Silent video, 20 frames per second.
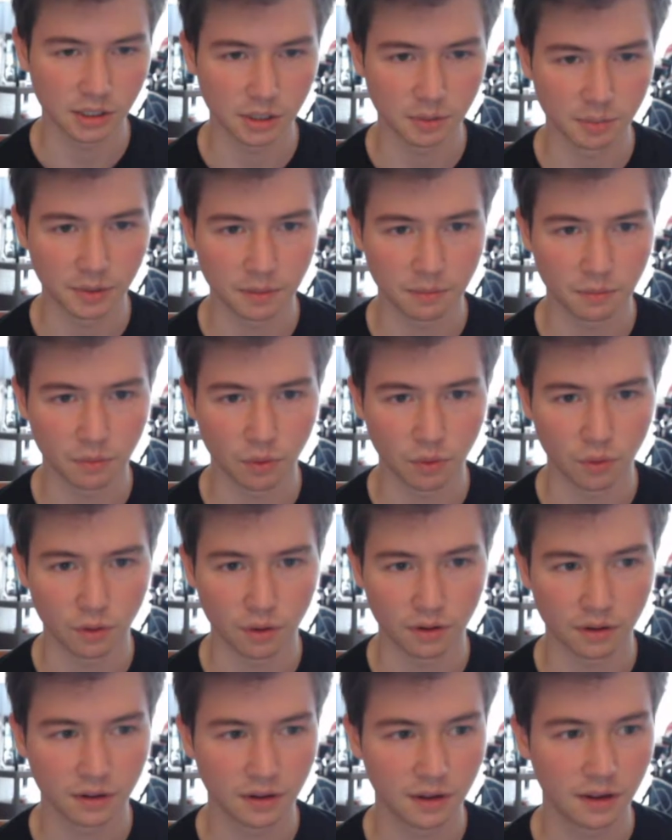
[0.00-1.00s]
bit
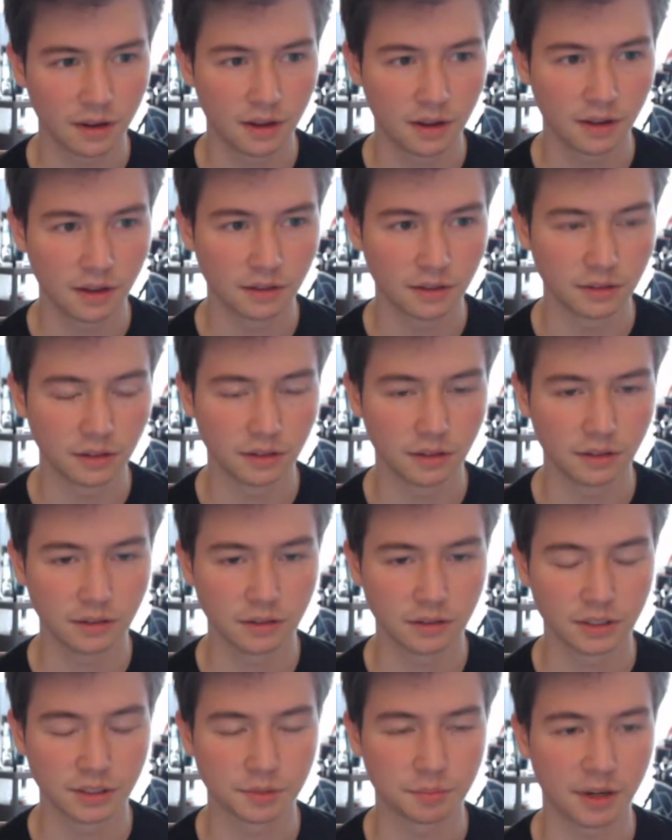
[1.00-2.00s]
more,
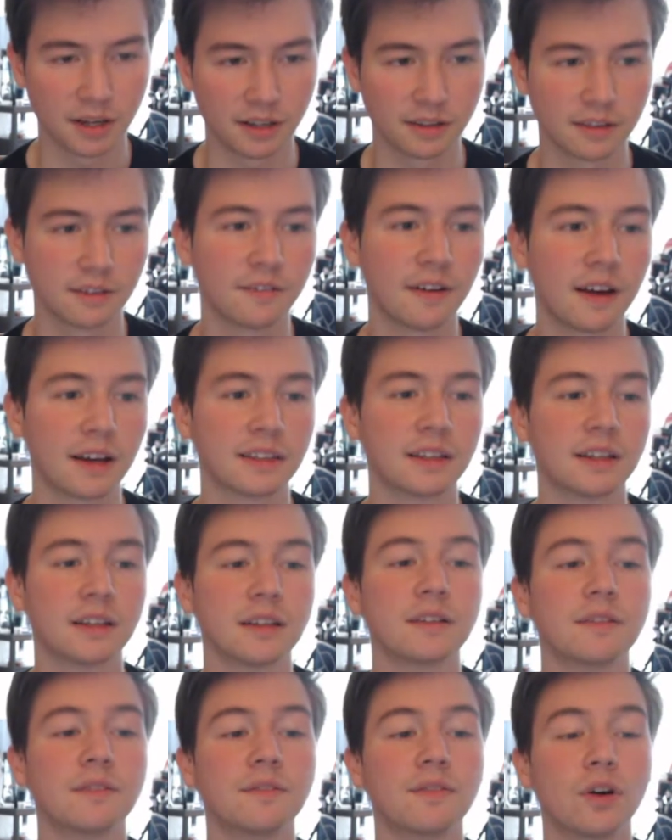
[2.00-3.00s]
despite the fact that
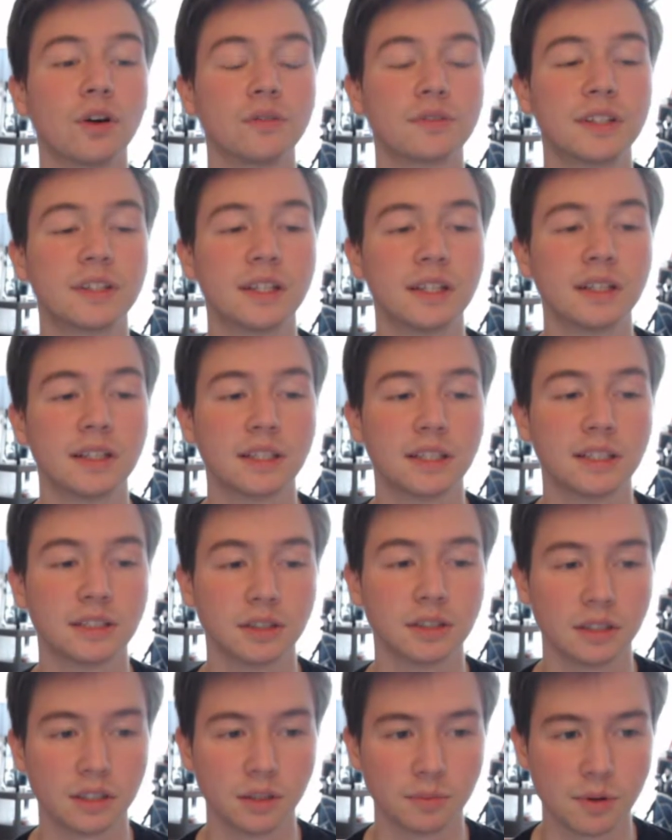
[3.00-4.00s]
it involved killing,
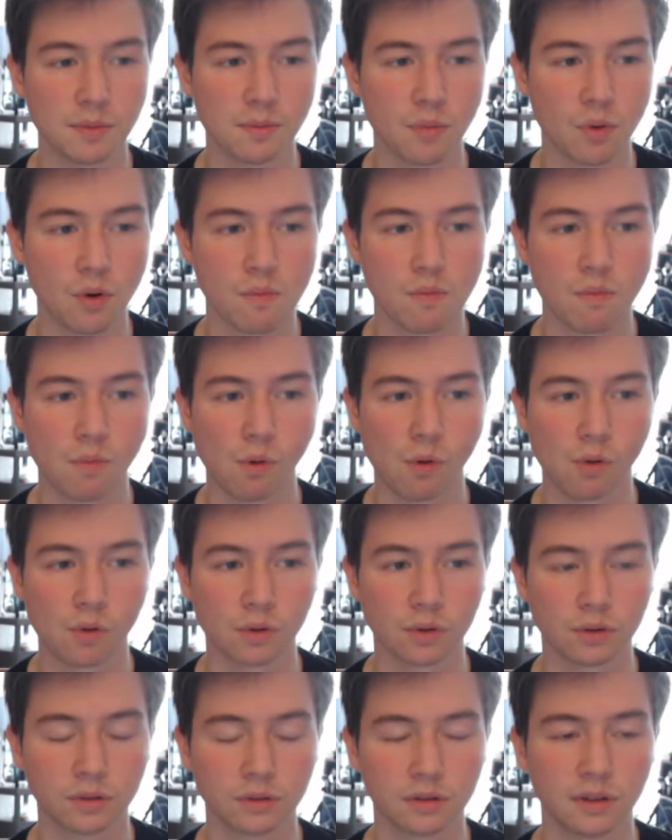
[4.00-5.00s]
he's a little bit more
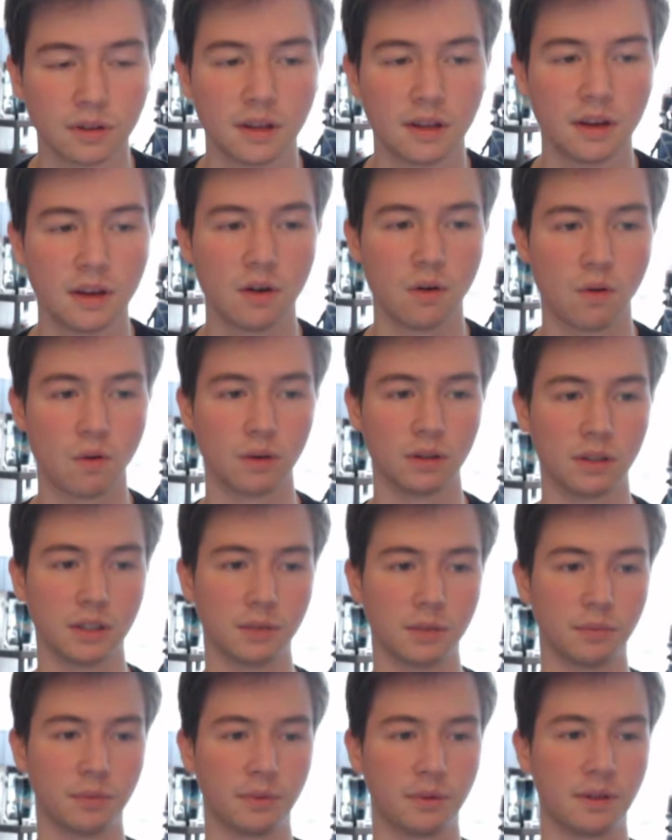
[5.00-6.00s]
moral or a
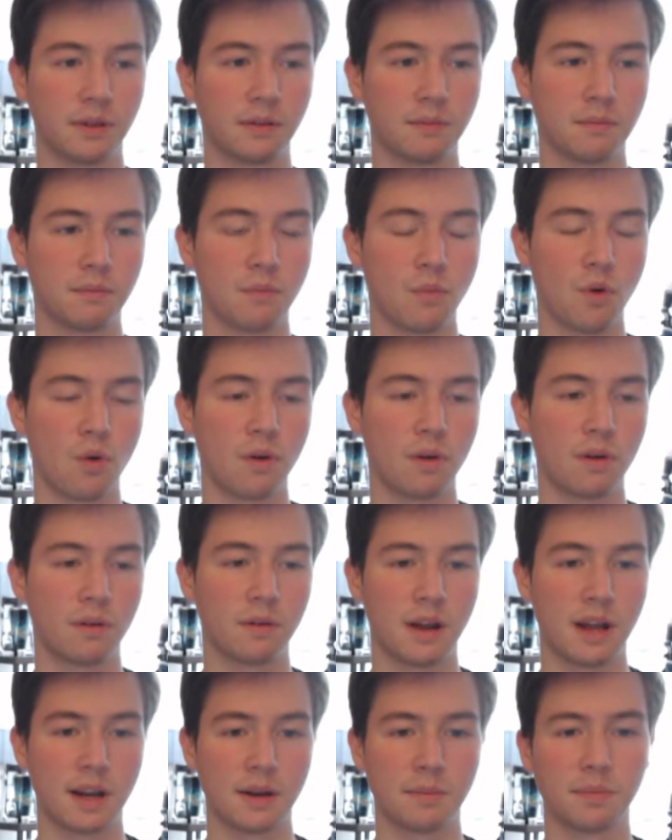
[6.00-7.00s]
little bit more
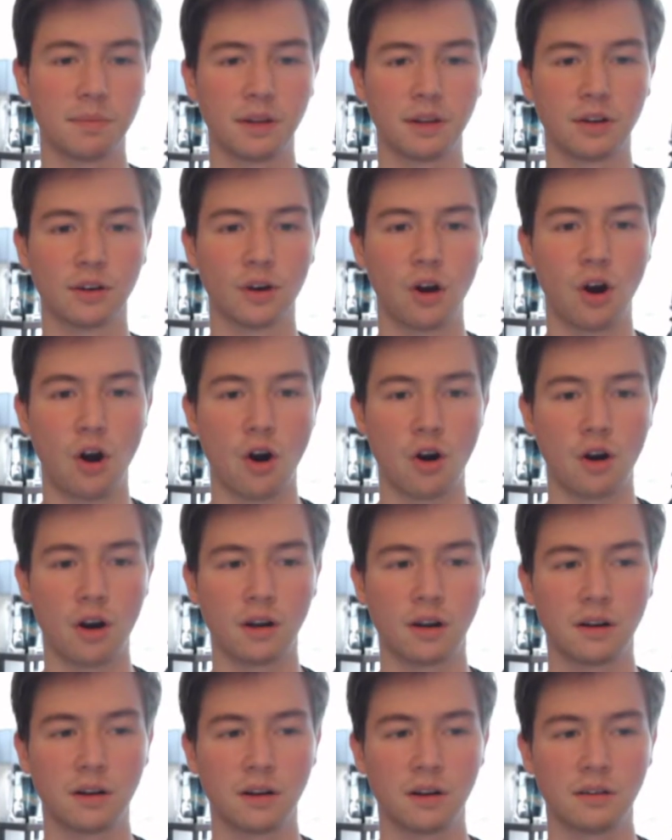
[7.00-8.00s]
had a bigger heart.
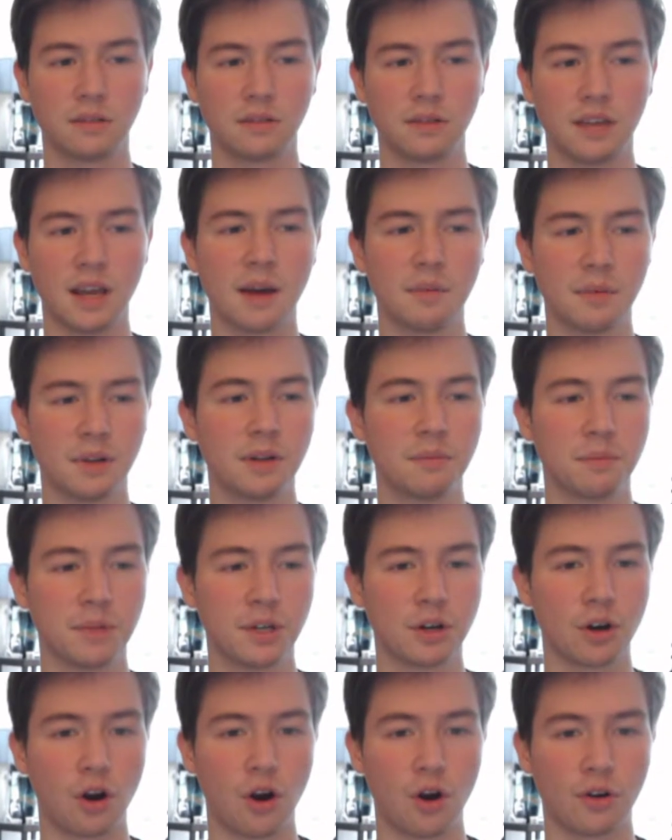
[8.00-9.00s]
Yeah, a
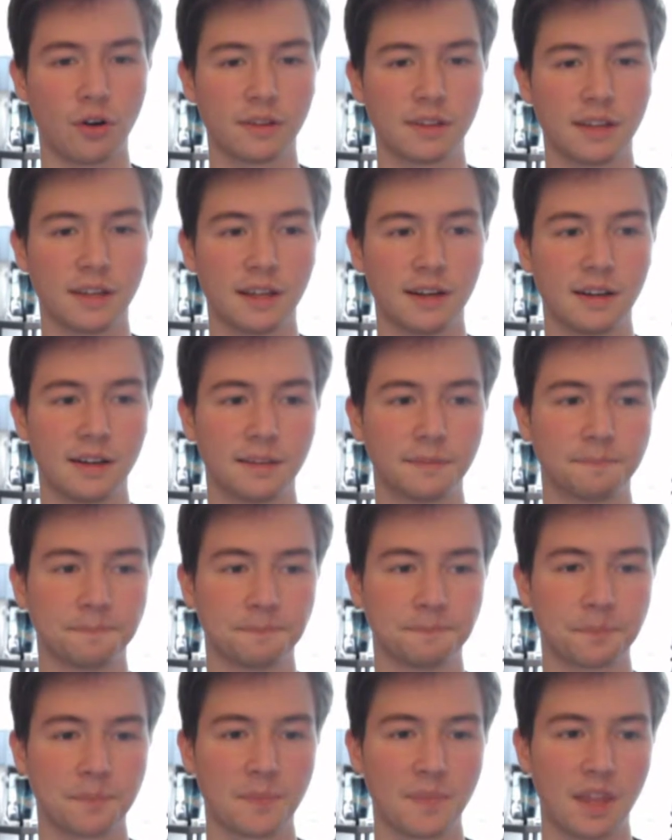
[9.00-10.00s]
bigger heart than
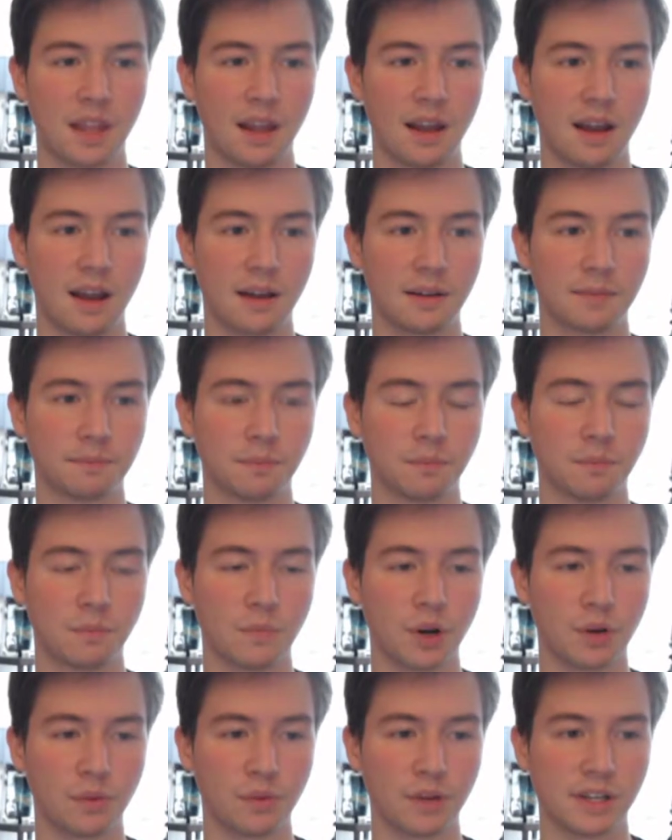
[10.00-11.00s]
um,
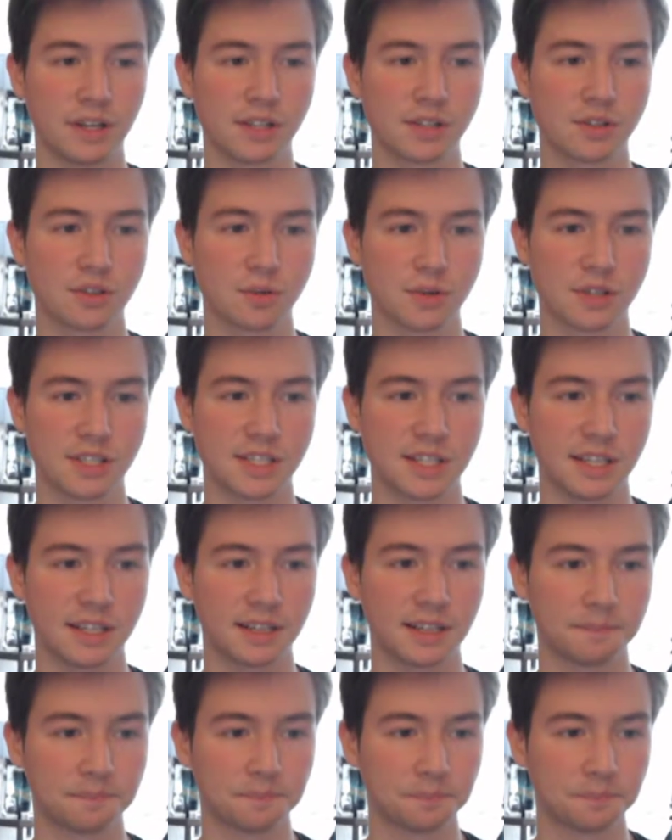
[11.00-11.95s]
Marius or Cinna,